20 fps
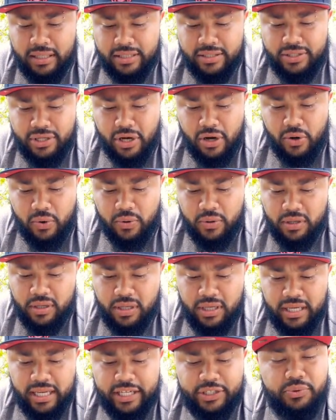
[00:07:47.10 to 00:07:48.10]
So
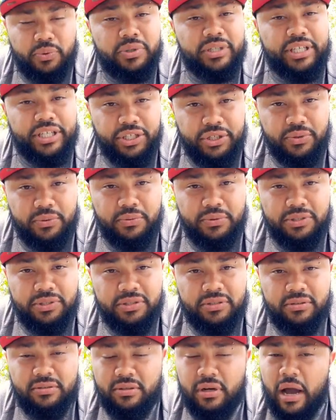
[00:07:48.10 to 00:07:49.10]
it's really huge.
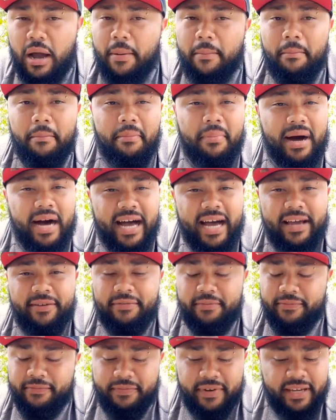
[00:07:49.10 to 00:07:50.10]
My
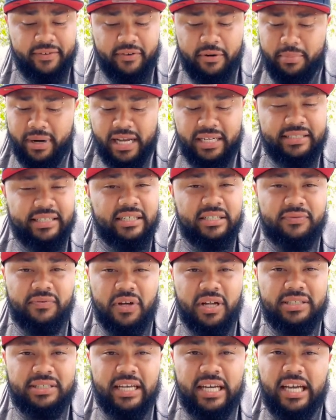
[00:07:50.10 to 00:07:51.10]
favorite branch chains of
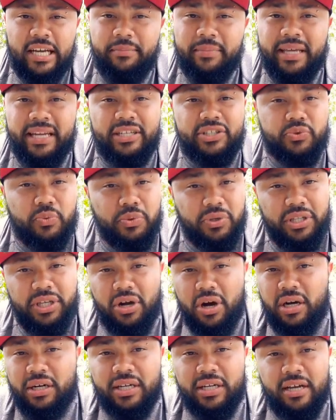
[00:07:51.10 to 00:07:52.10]
all time, and it's really
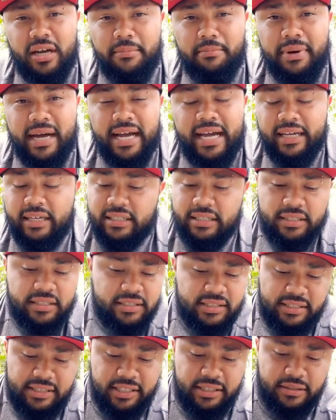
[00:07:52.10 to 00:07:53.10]
hard to come by
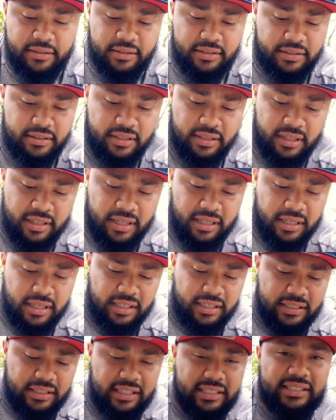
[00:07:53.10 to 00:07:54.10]
still,
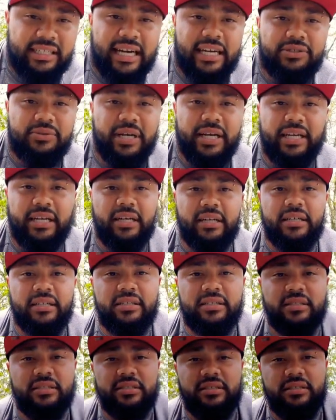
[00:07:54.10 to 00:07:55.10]
these guys right here.
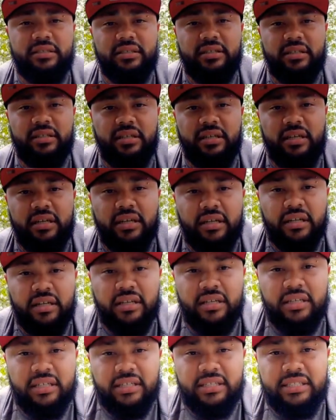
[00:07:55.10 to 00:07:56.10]

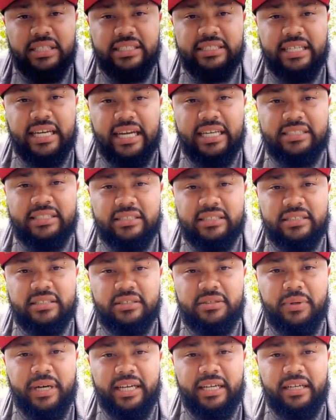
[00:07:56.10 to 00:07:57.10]
These guys
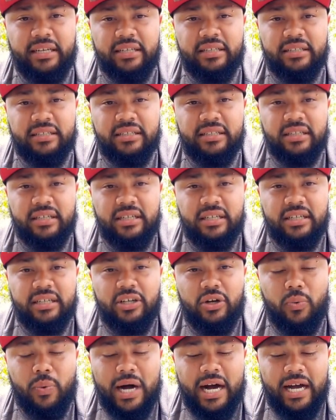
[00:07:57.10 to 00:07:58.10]
right here.
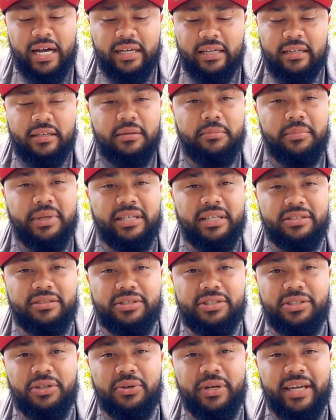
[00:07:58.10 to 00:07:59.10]
Why? Because you
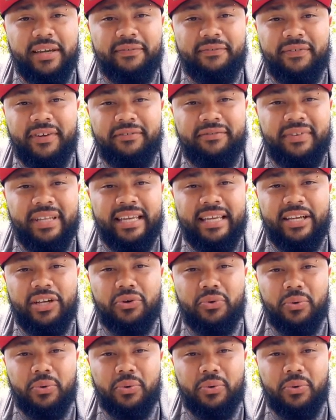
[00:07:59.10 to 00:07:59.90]
still get 15